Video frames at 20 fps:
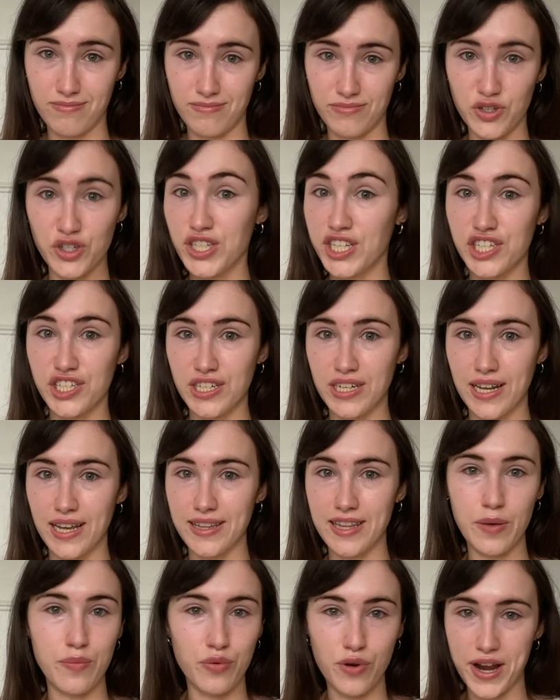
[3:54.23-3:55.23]
Traditionally,
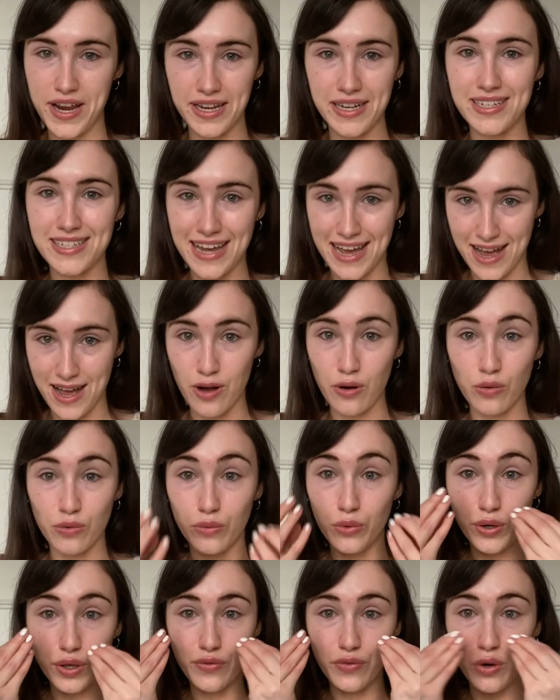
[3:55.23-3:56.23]
they break down
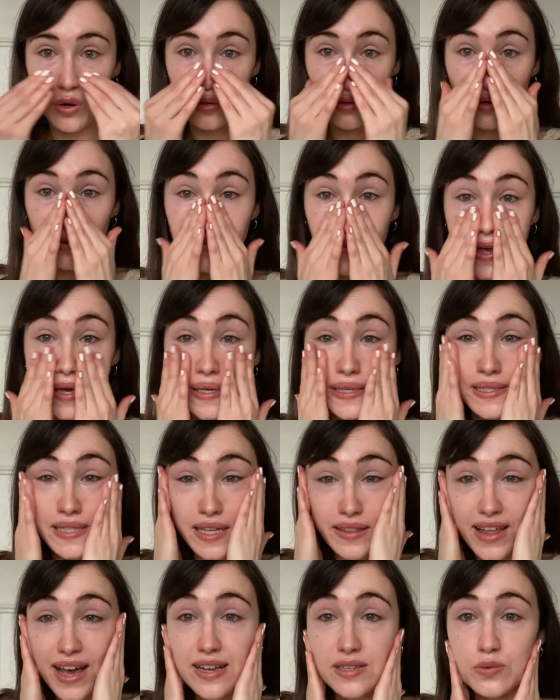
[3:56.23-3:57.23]
what you've got on your face.
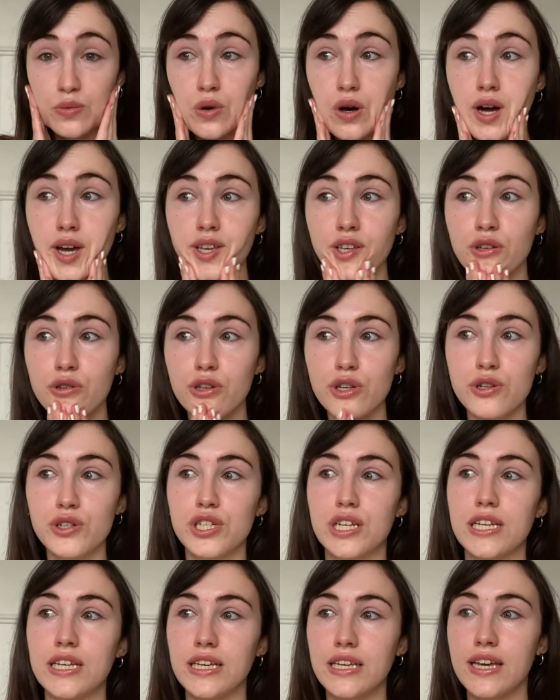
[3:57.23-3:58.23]
That's why you
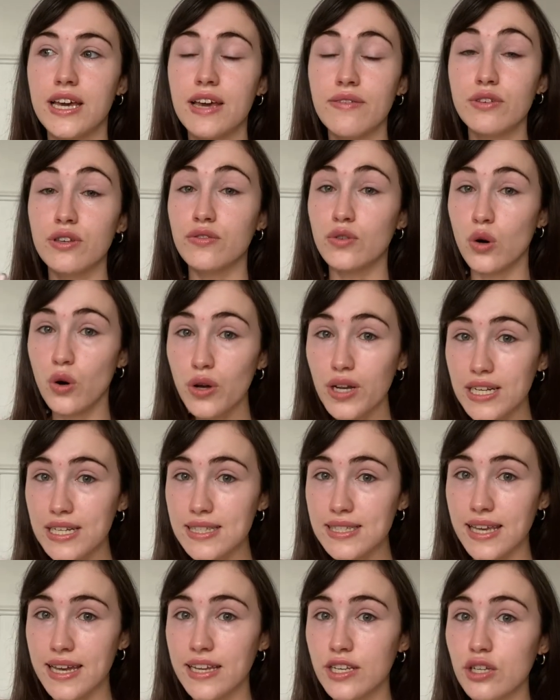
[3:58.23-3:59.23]
usually, if you've got oily
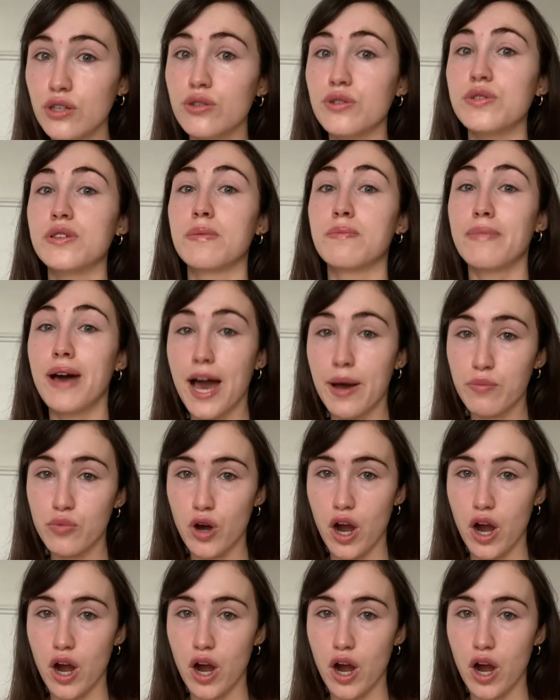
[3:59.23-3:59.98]
skin, you'd use a matte